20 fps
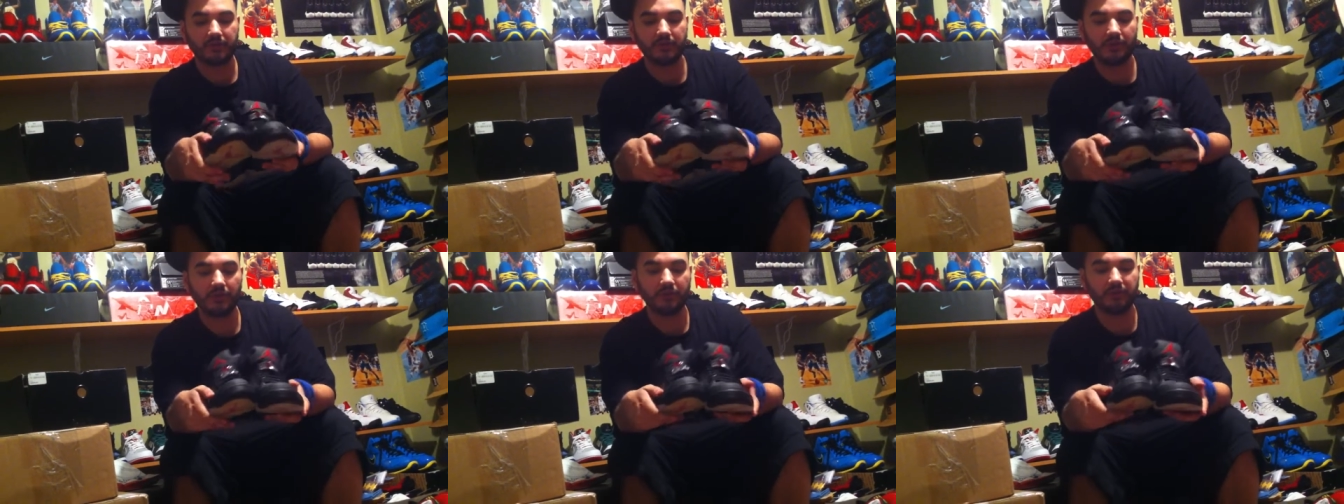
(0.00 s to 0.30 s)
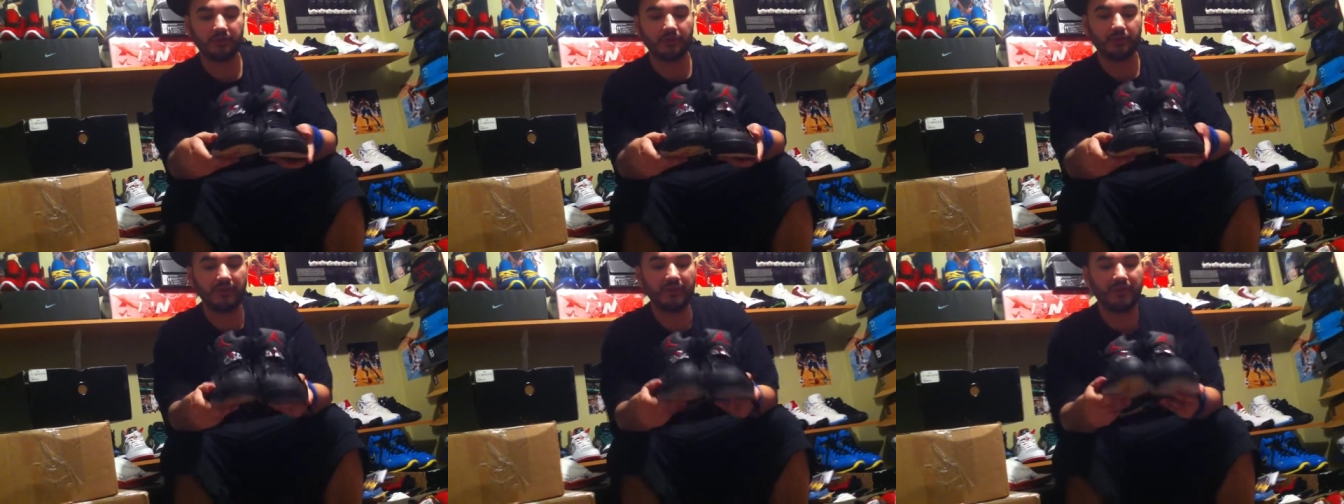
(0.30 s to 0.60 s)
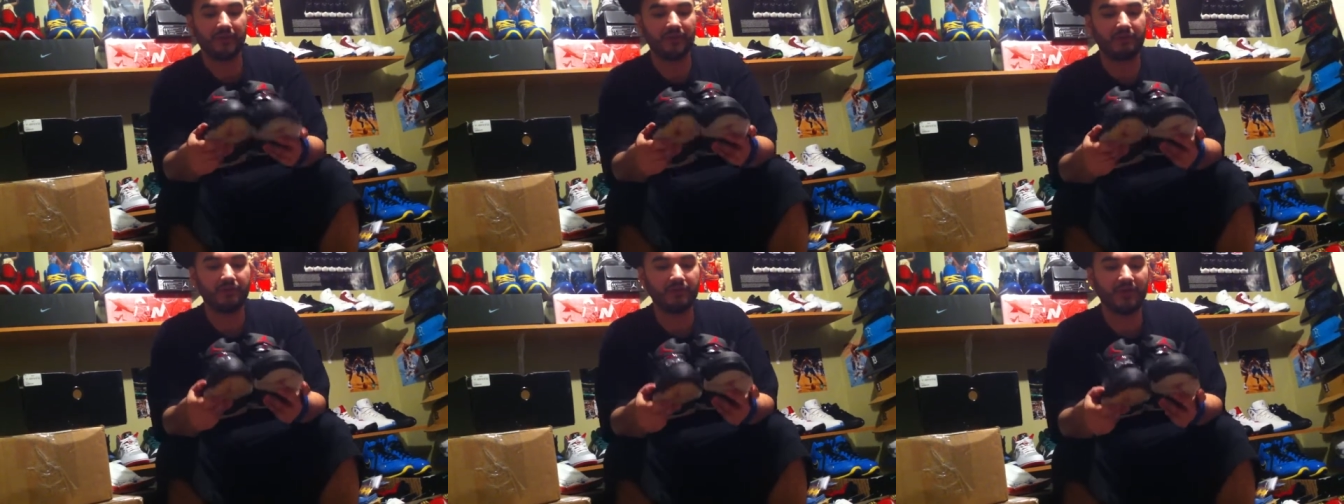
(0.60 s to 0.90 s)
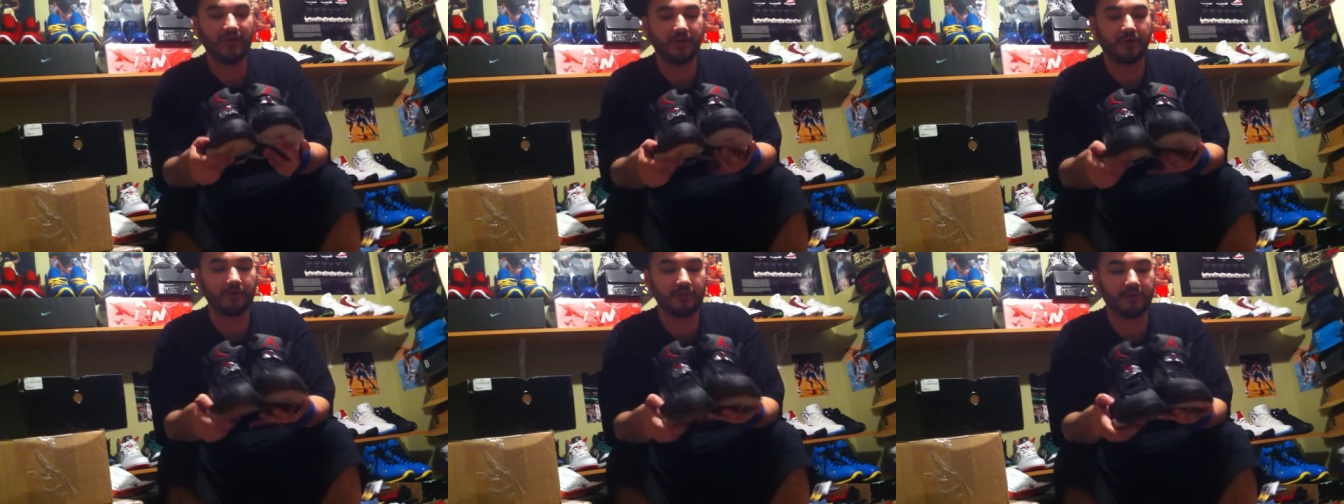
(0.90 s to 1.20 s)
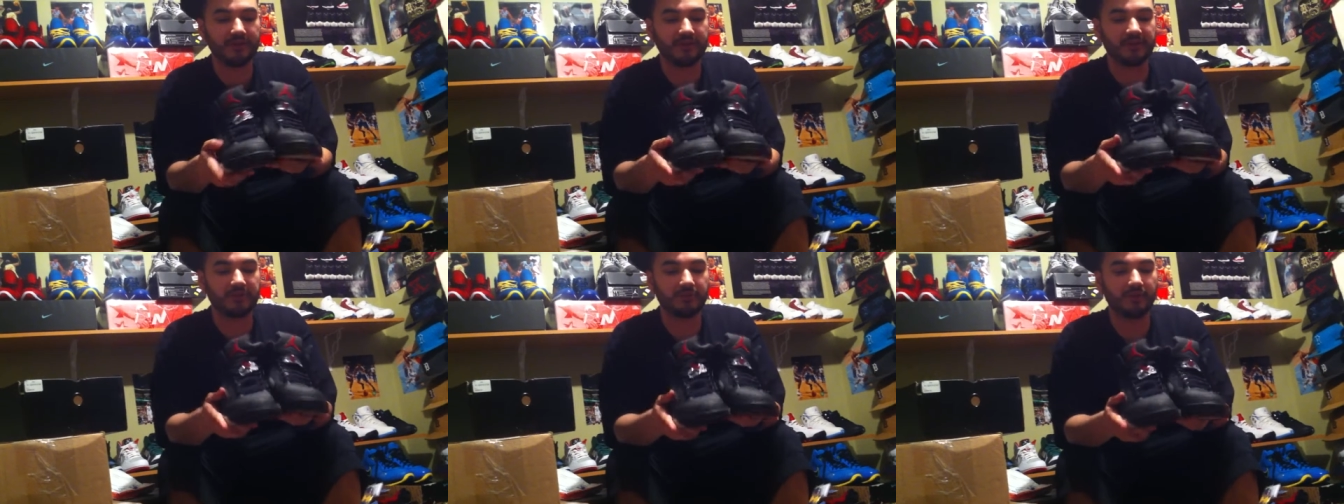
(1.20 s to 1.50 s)
toes are. I mean, they're not
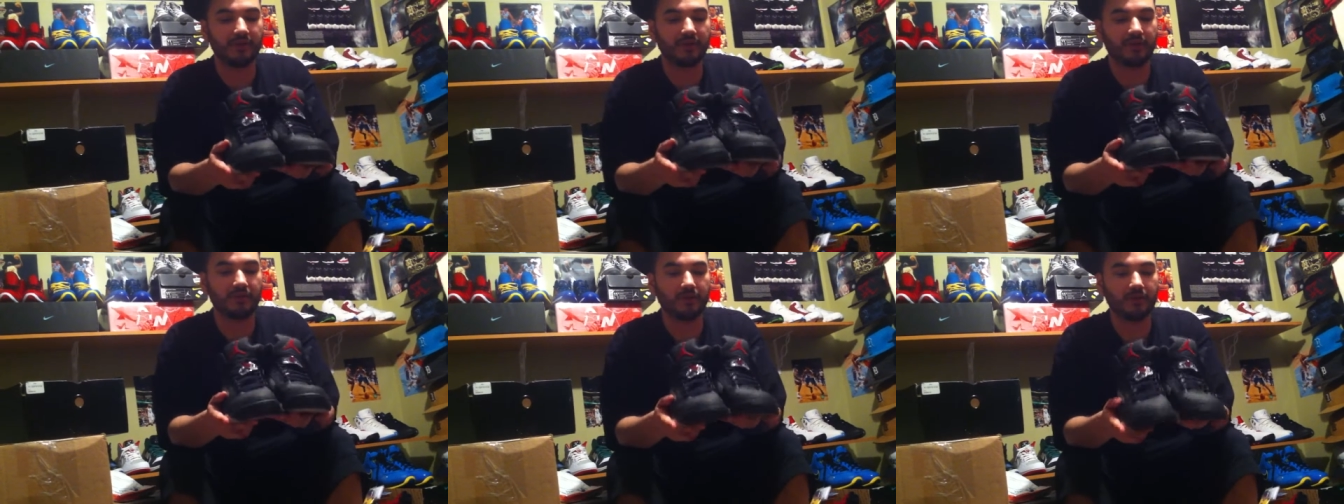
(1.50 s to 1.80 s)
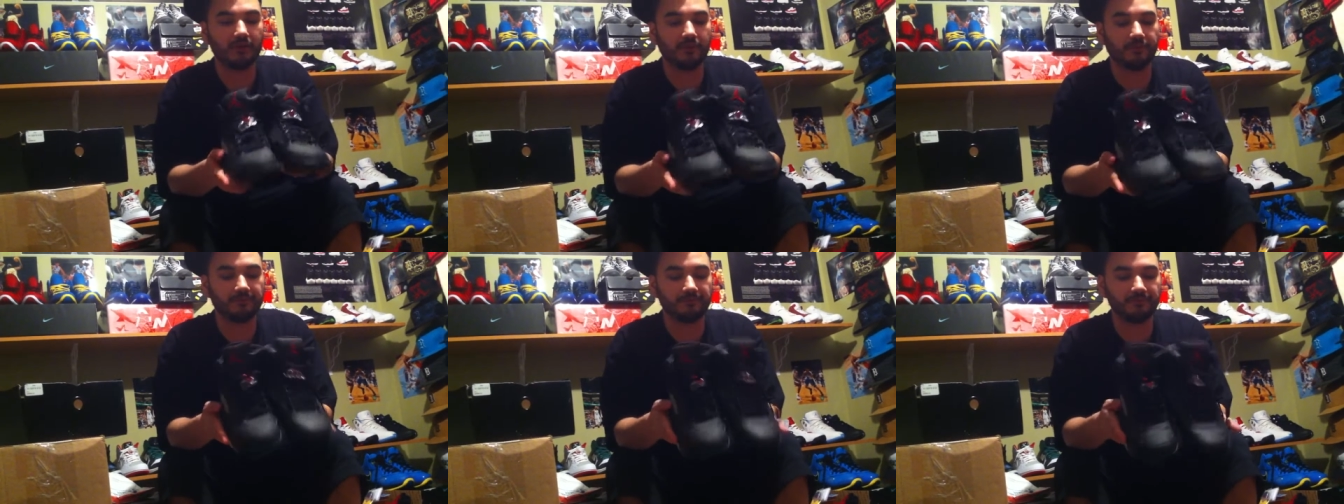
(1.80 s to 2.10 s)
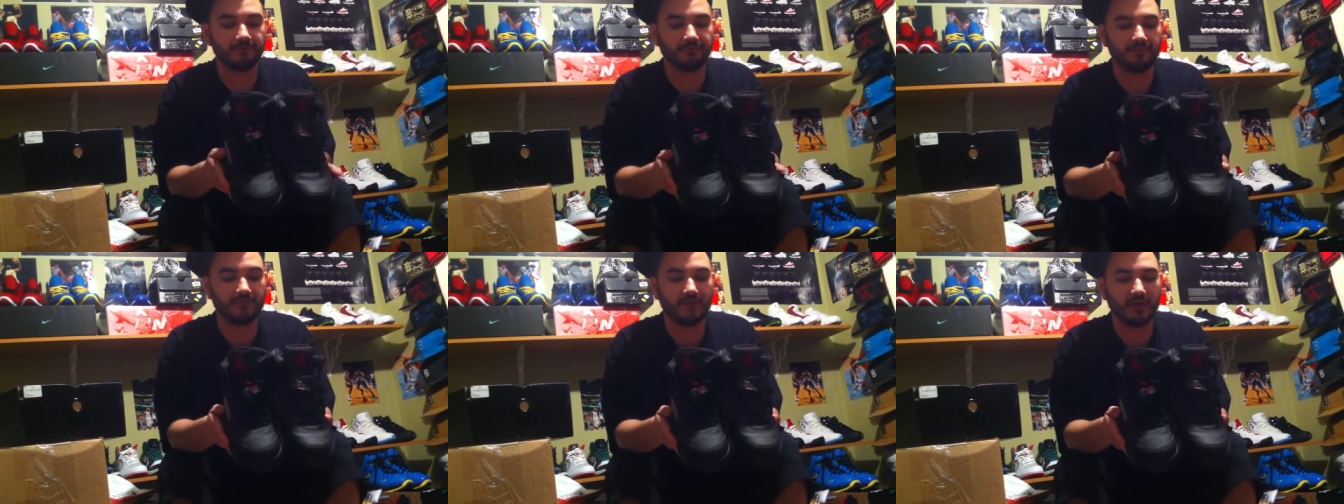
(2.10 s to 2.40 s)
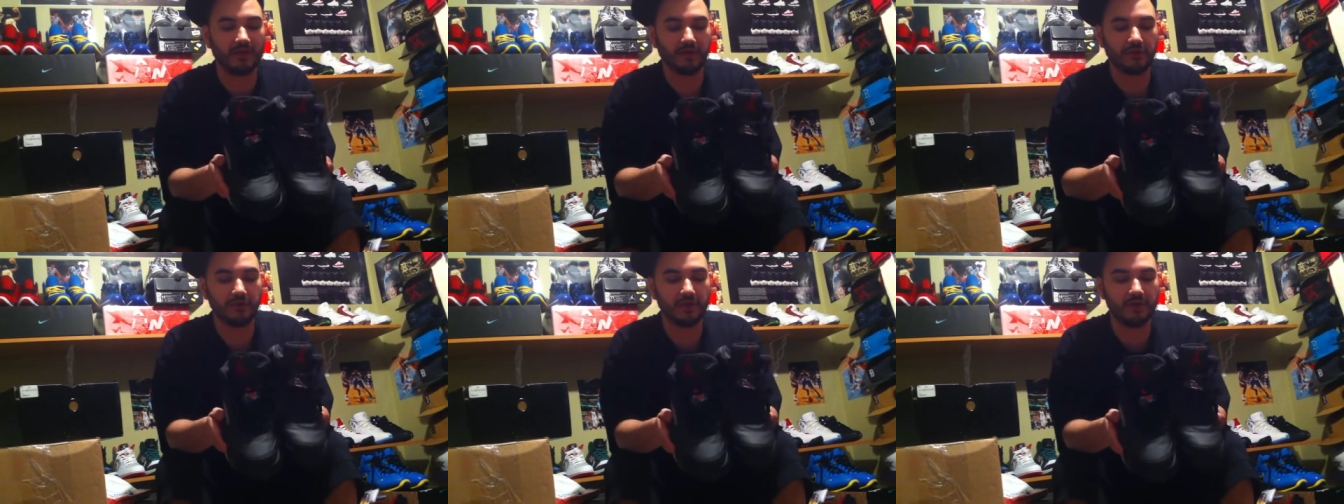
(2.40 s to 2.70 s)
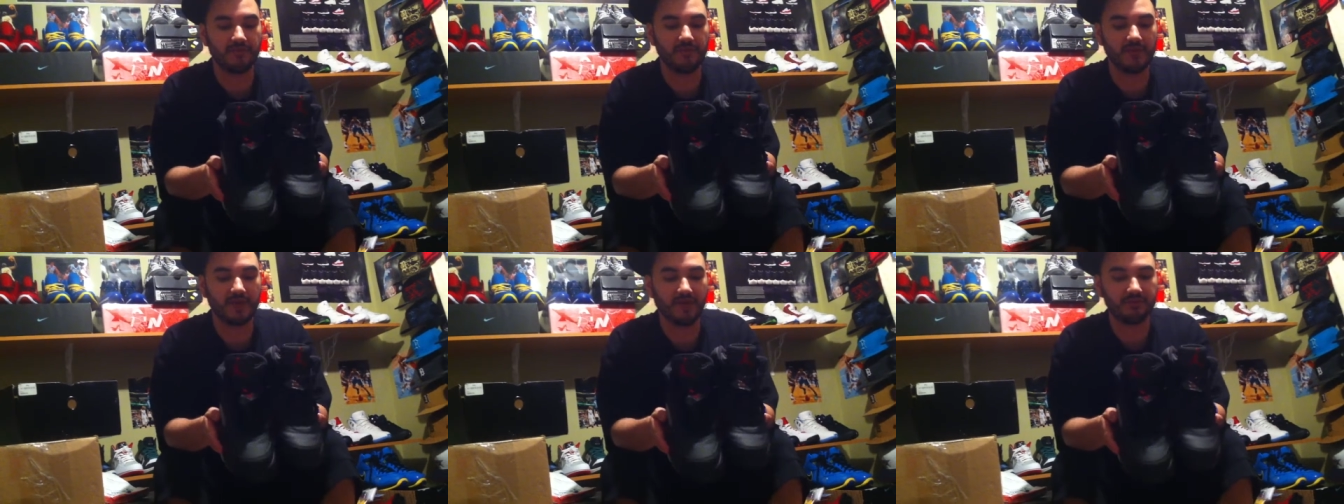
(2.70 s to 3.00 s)
creased, but you know, you know
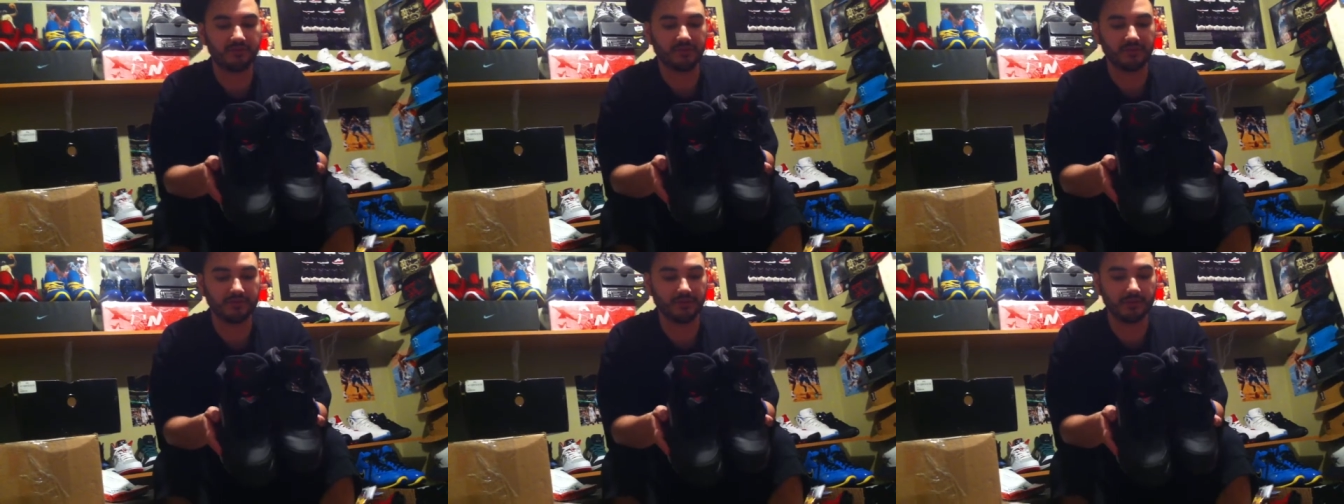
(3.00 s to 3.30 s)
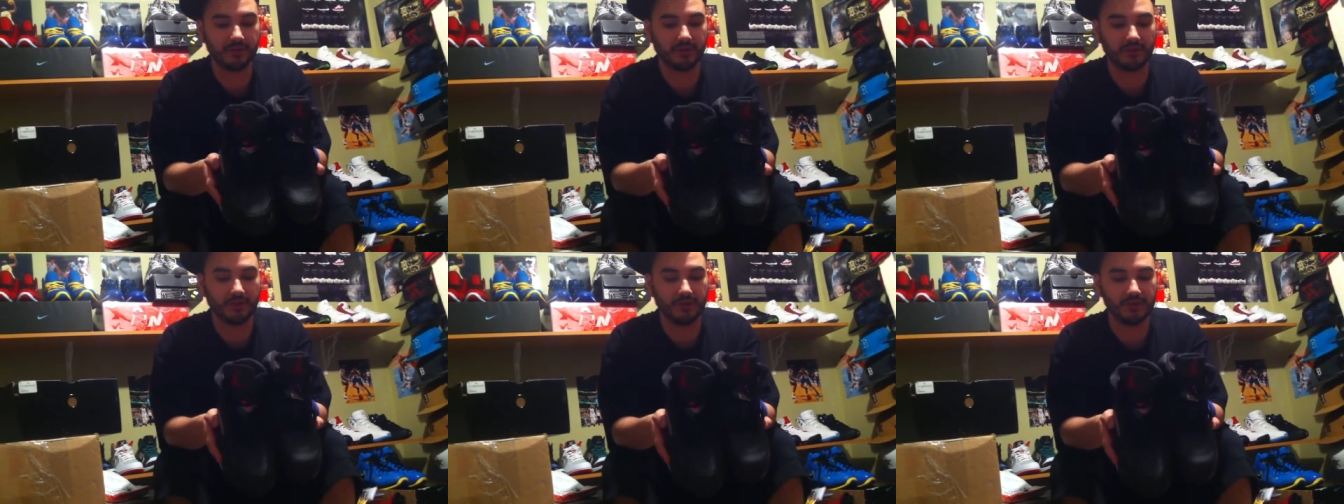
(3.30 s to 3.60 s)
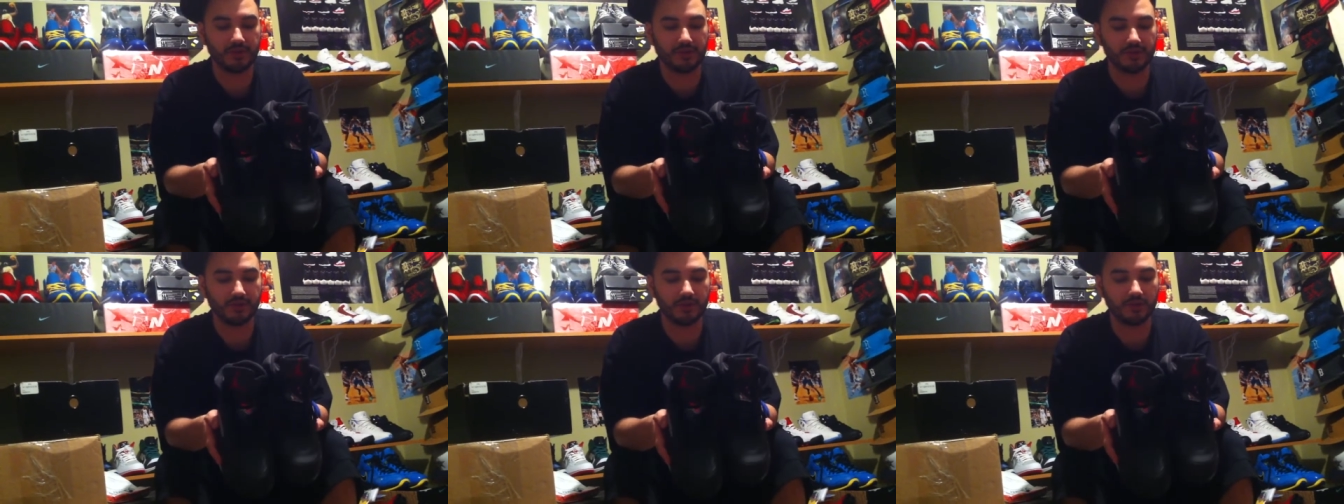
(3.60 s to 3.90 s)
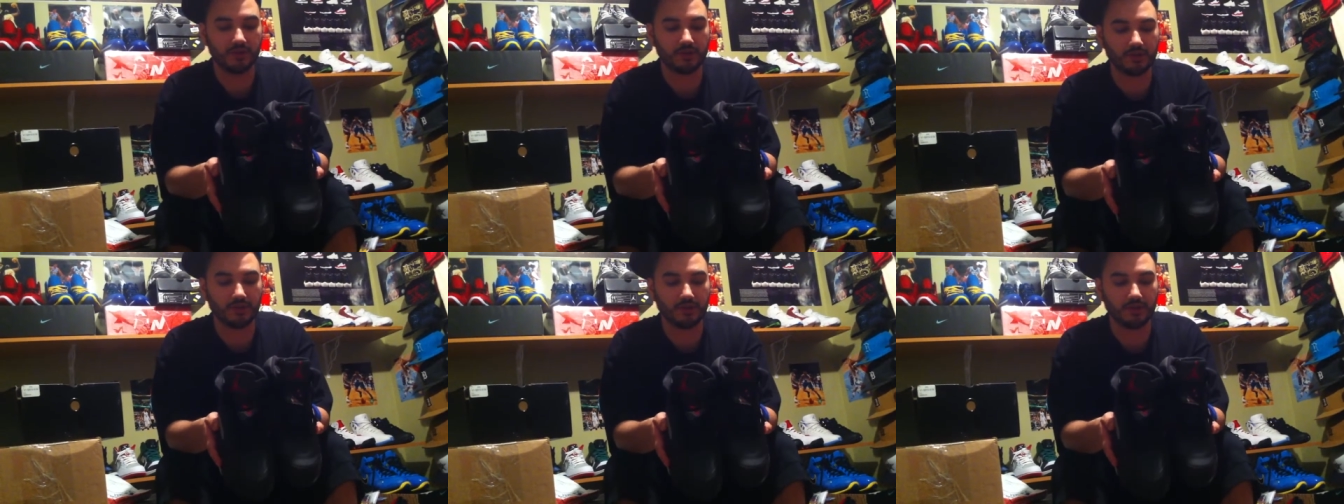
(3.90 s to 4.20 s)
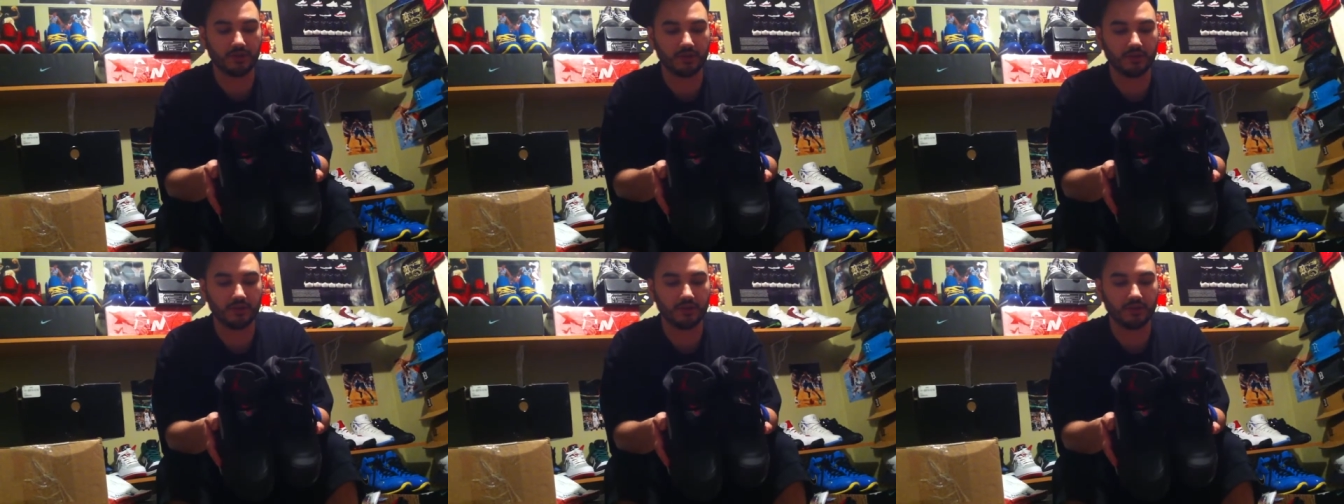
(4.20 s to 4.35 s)
how fives and the toes look